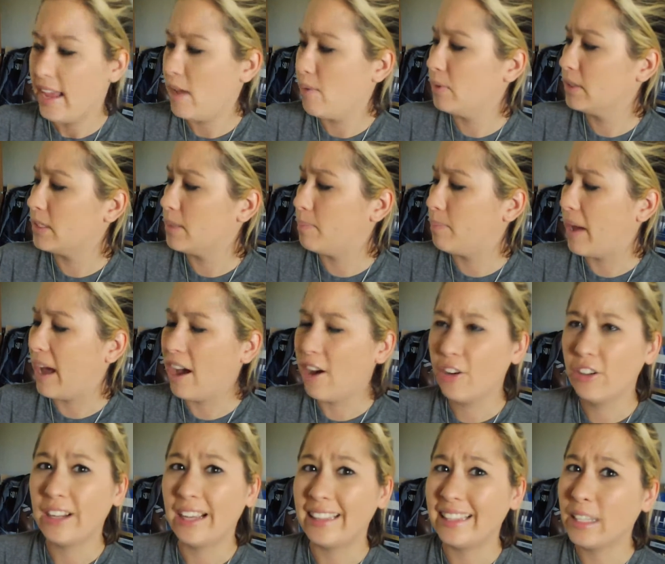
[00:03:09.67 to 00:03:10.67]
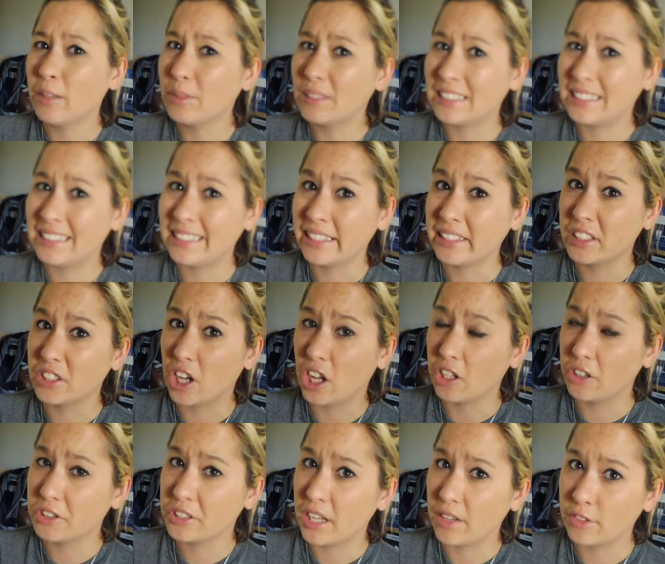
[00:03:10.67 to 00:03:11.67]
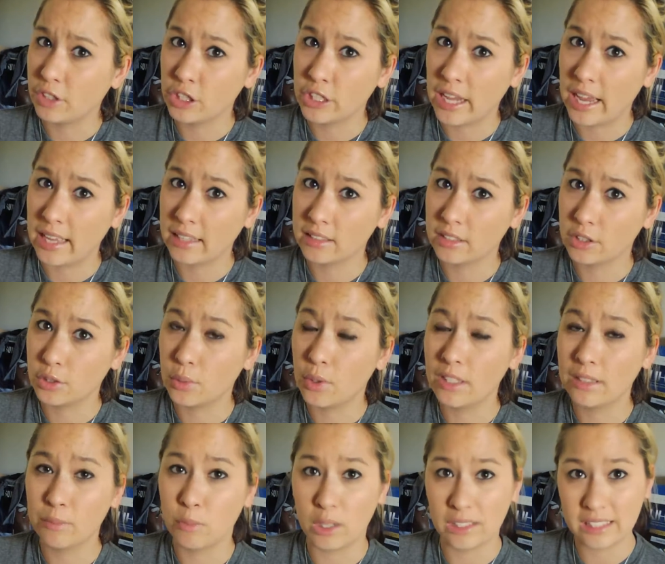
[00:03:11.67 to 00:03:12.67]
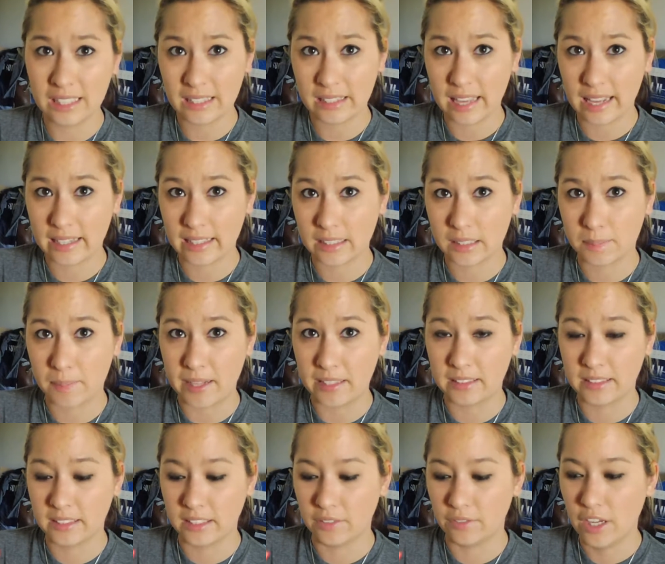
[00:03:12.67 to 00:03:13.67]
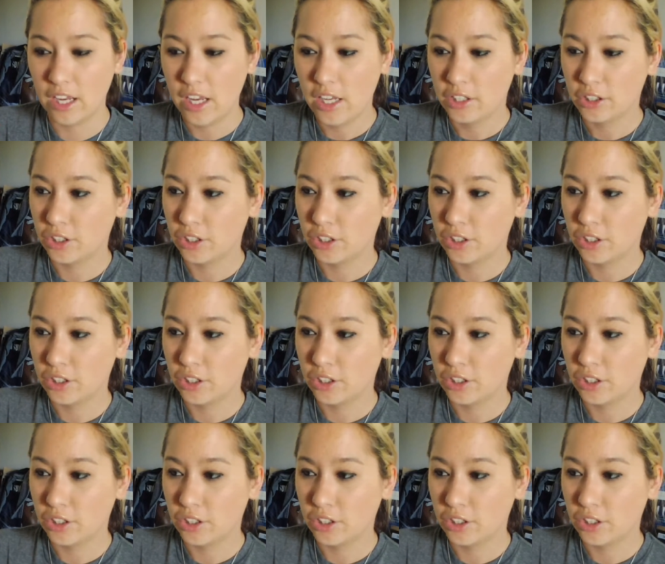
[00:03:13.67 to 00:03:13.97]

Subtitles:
It was about, I think it was $6 after tax, so it wasn't that expensive.